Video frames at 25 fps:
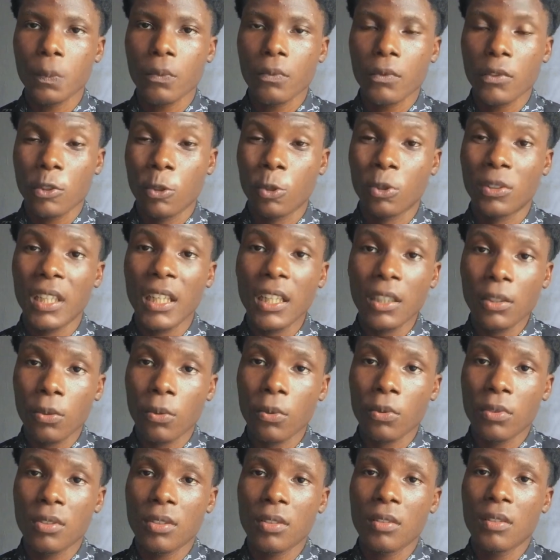So take
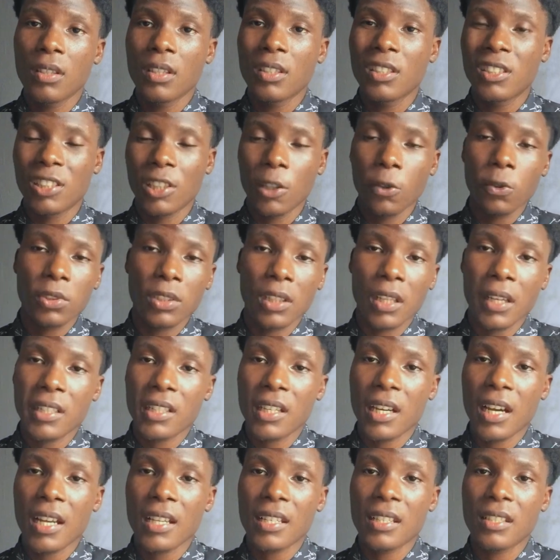note, sales
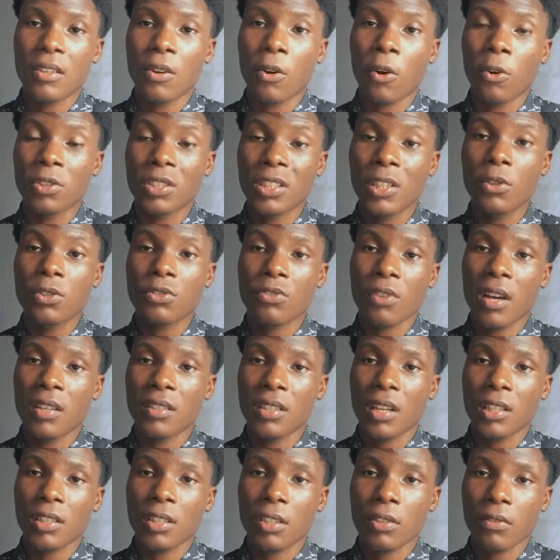ledgers, or sales
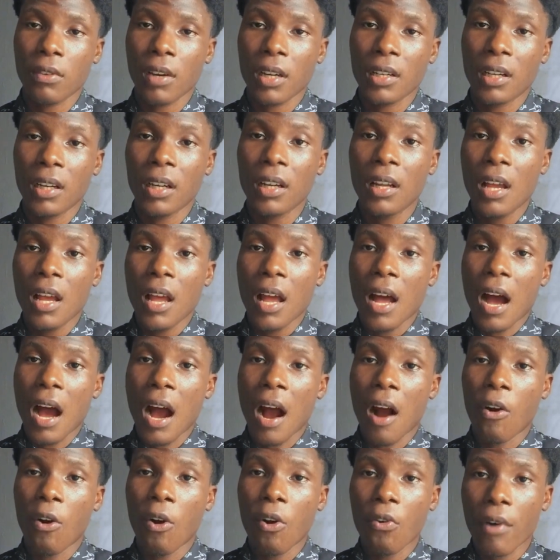transactions rather,
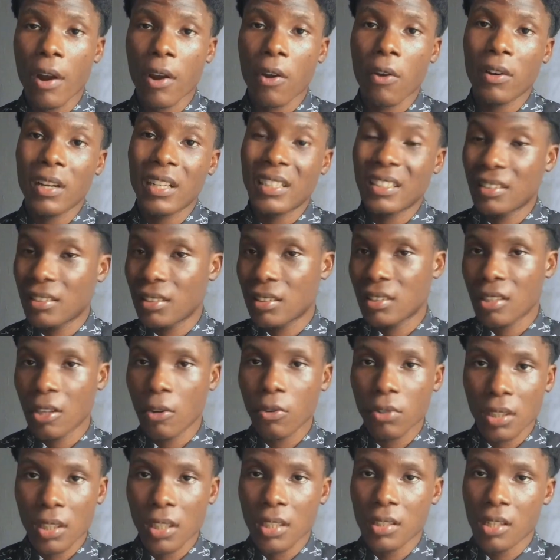are all recorded in the
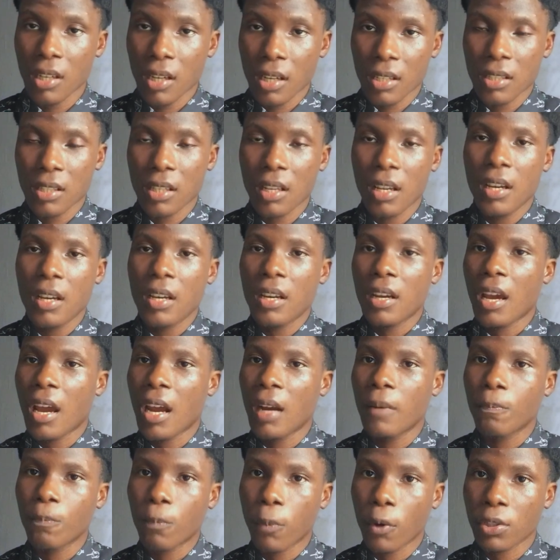sales ledgers,
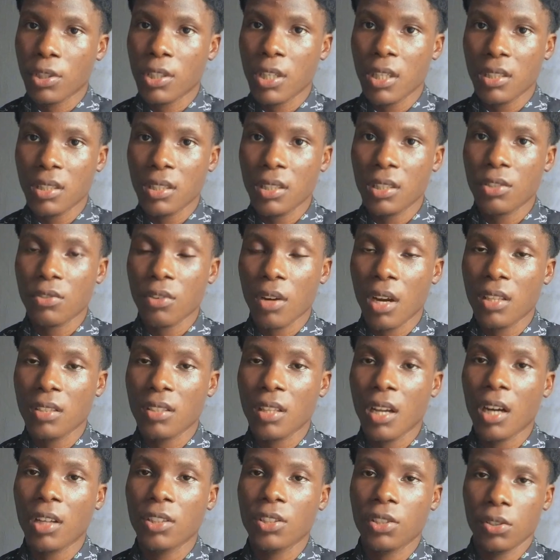and purchases
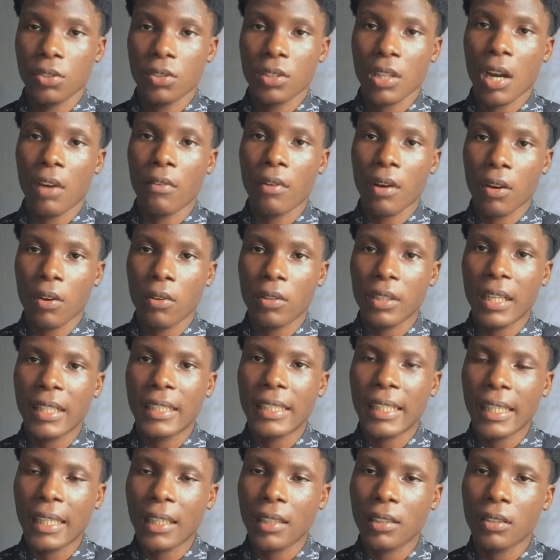transactions are recorded
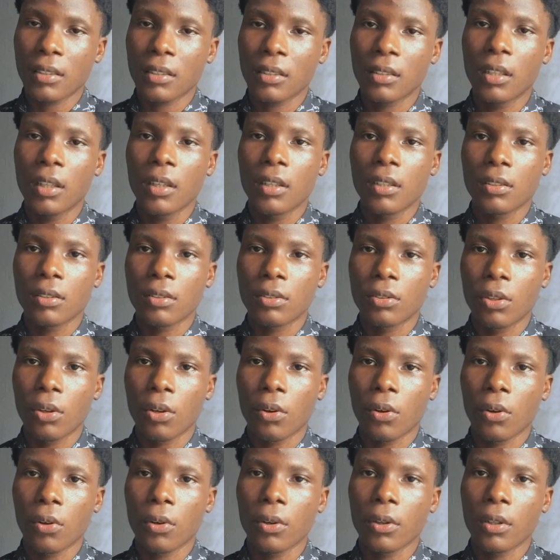in
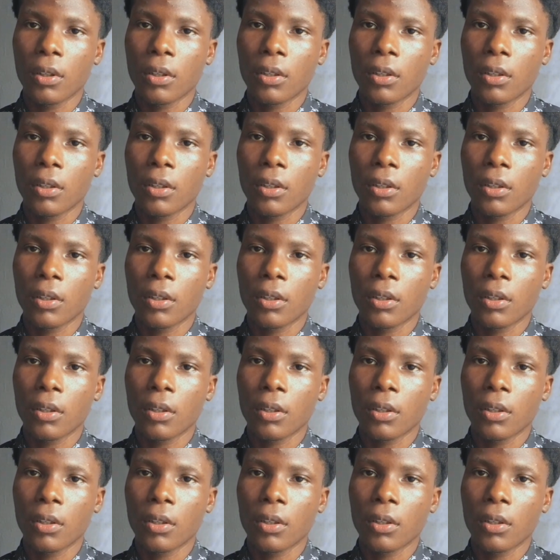the